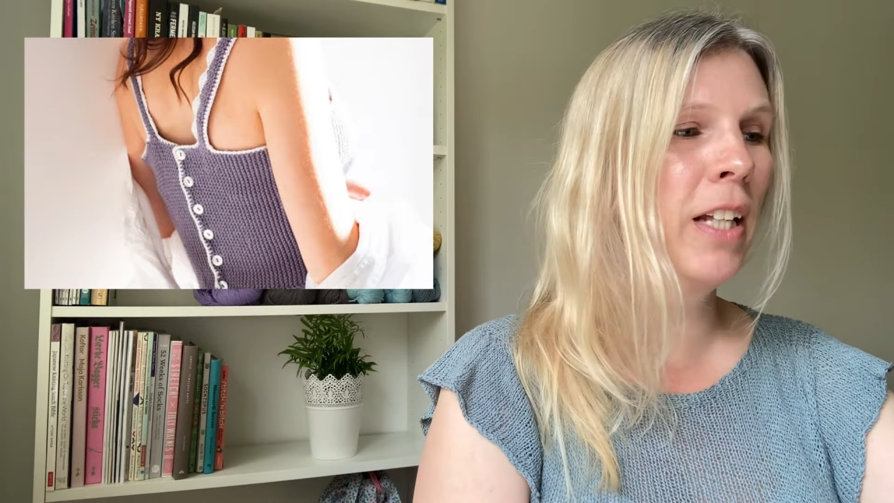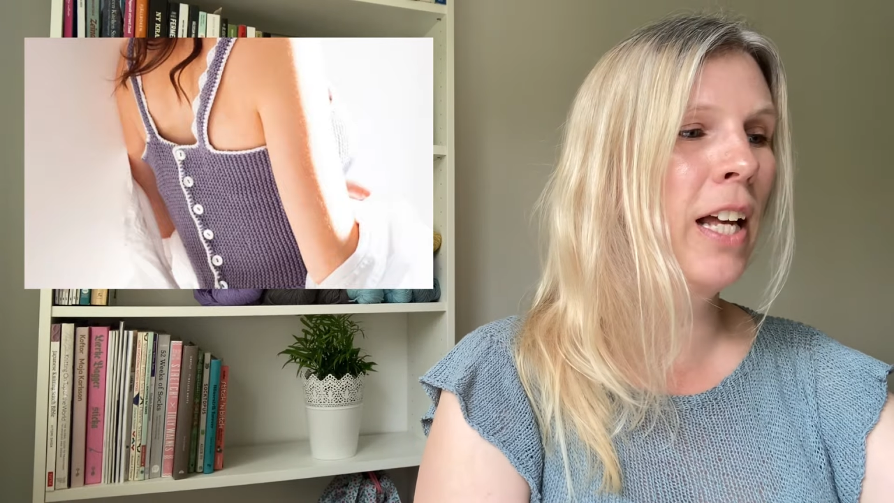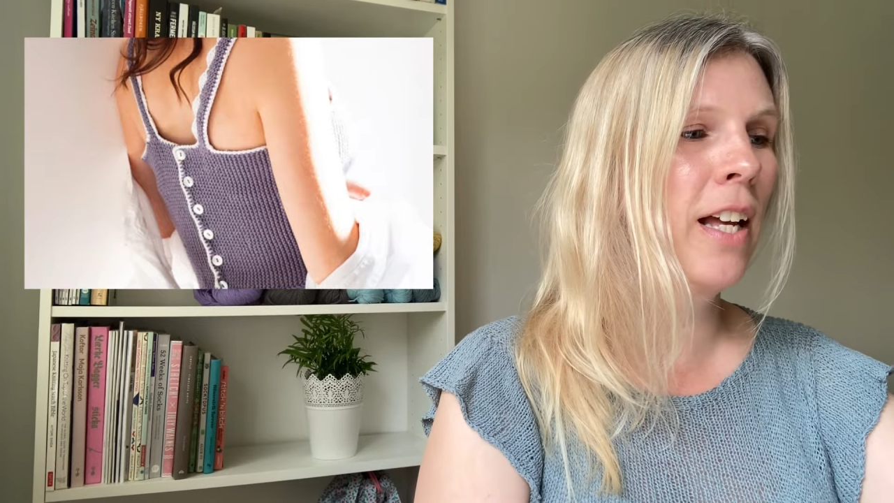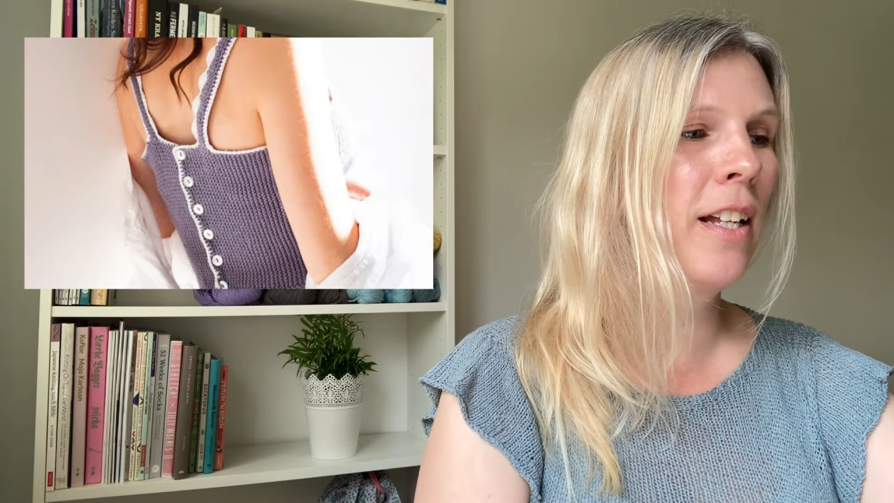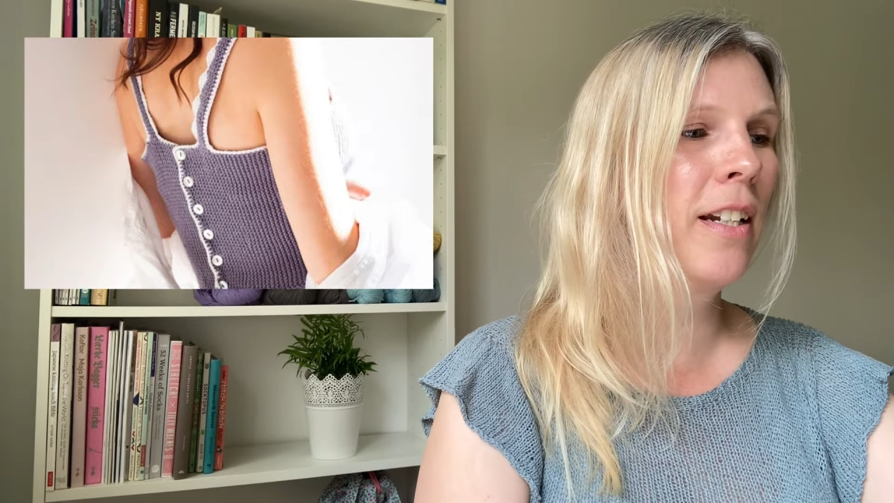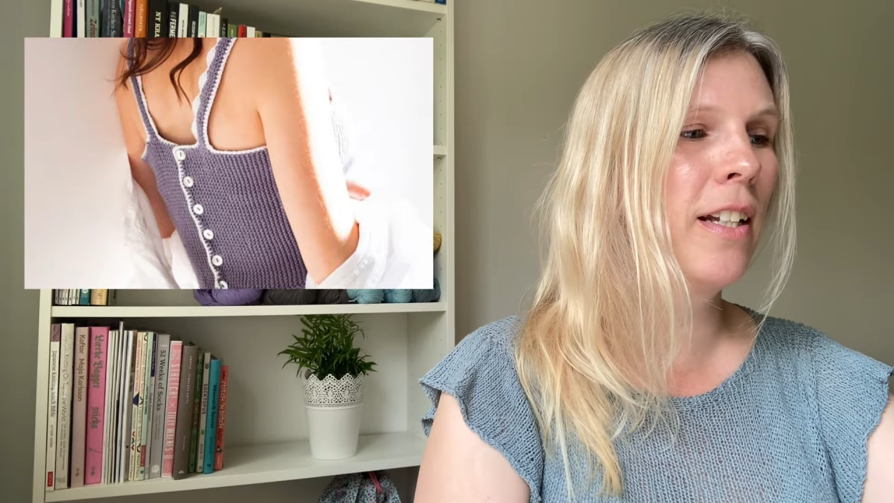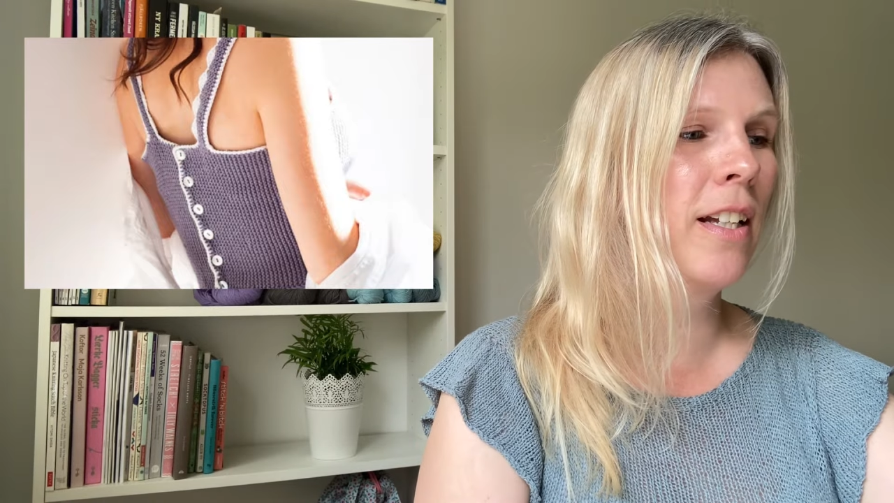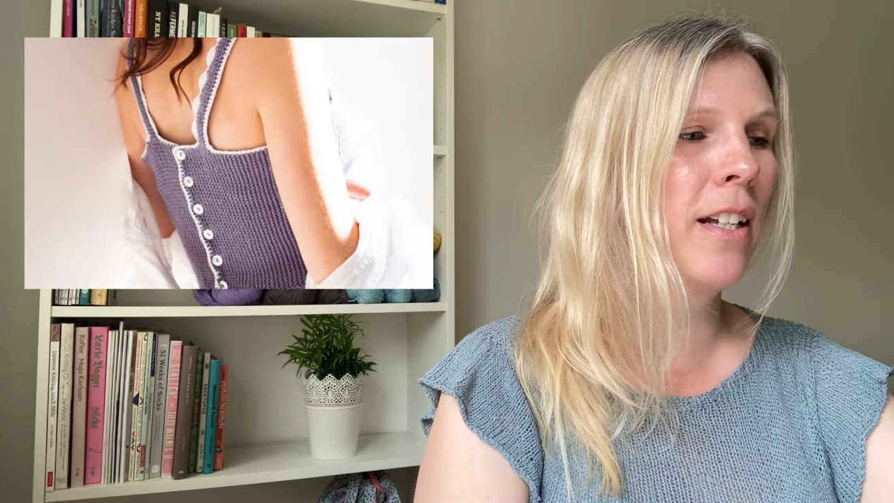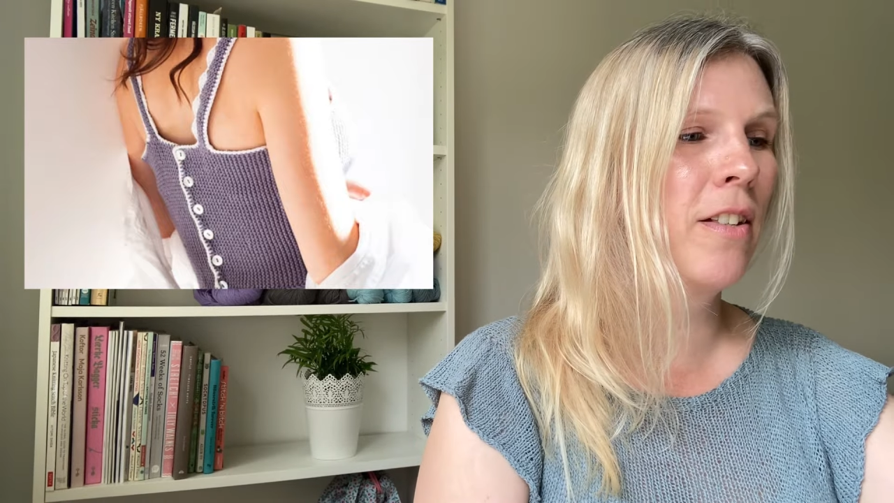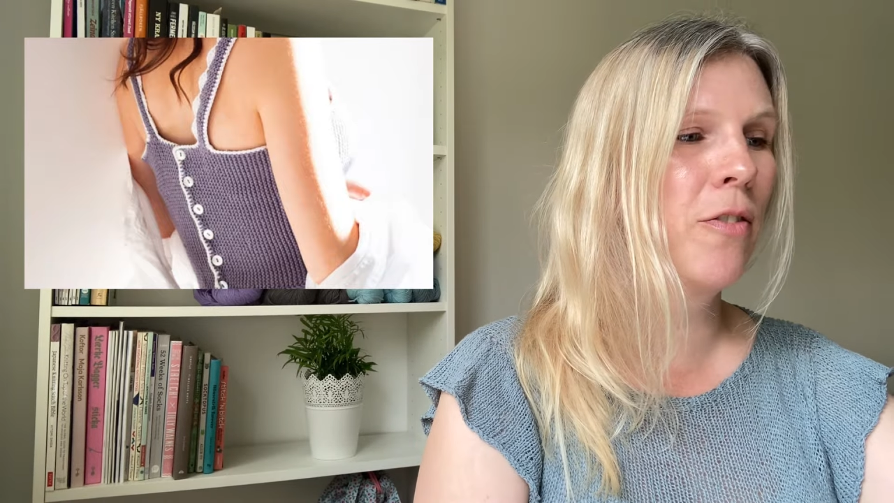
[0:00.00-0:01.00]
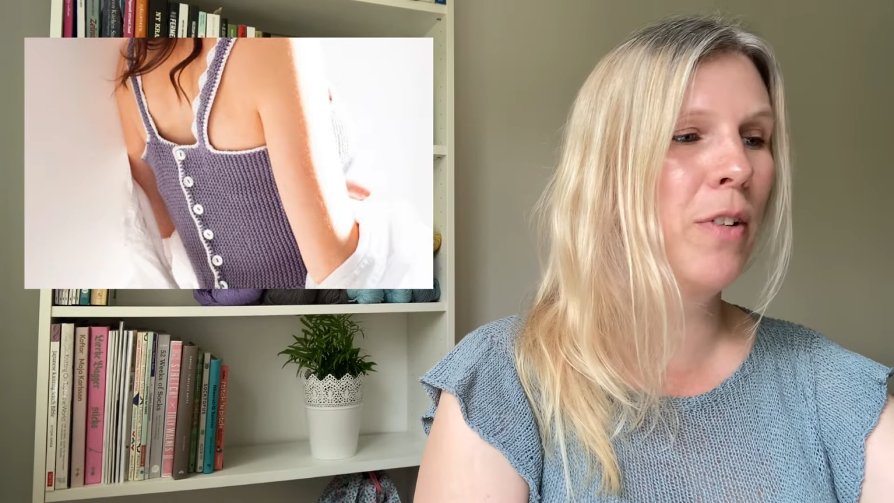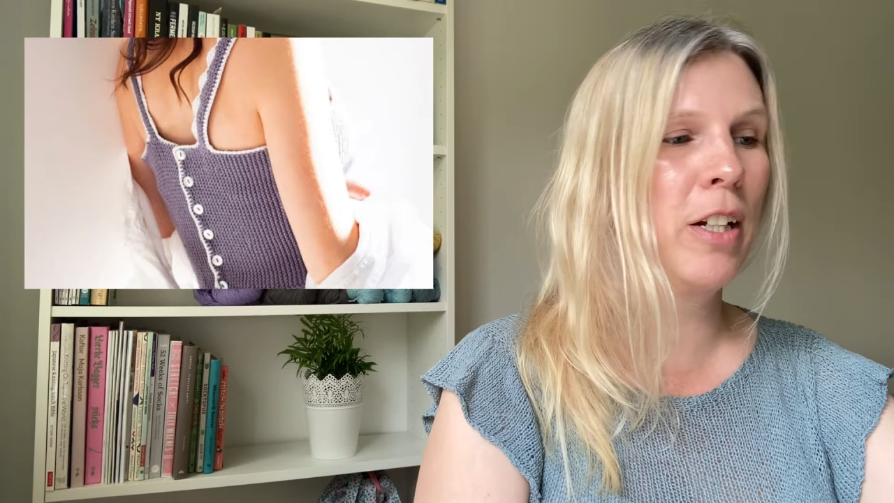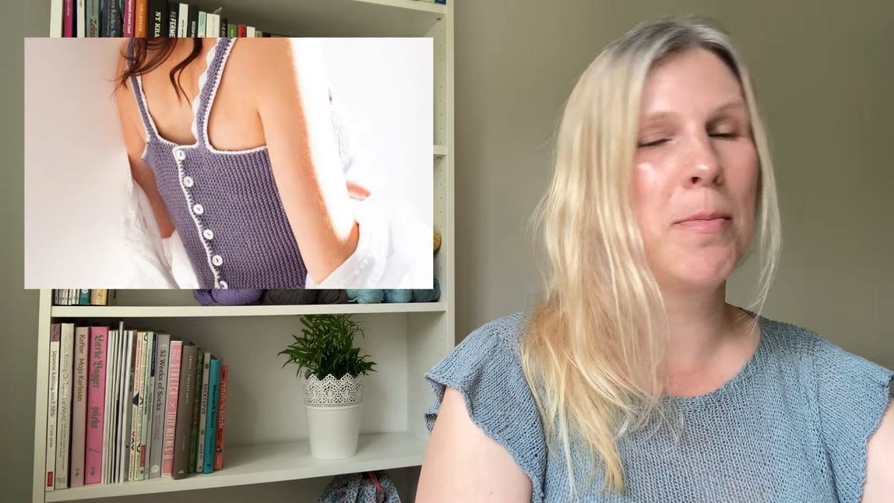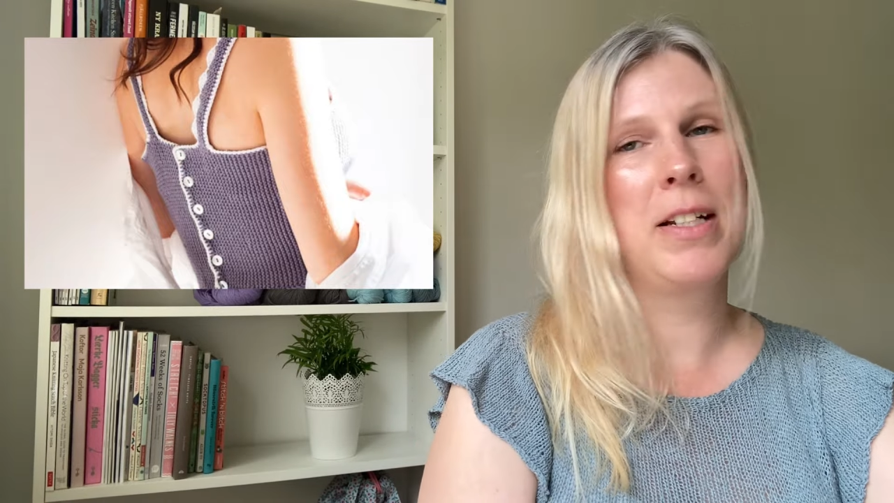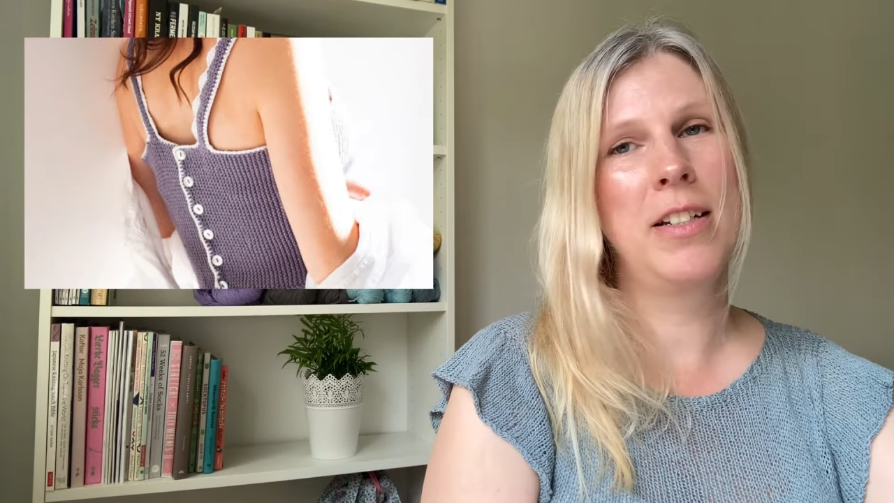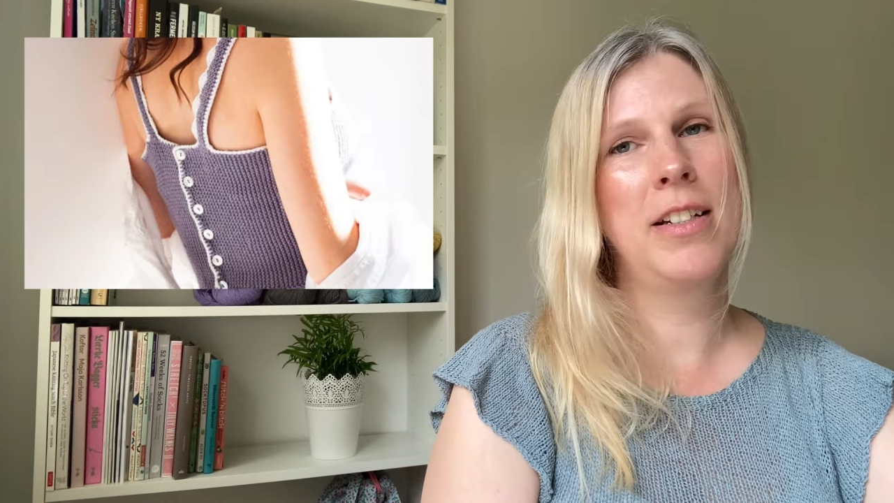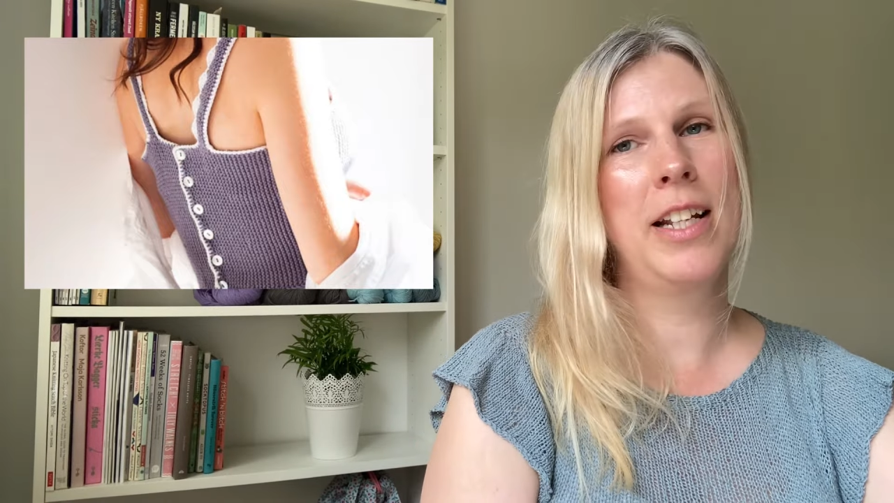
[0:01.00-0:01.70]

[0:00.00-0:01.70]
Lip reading: And the recommended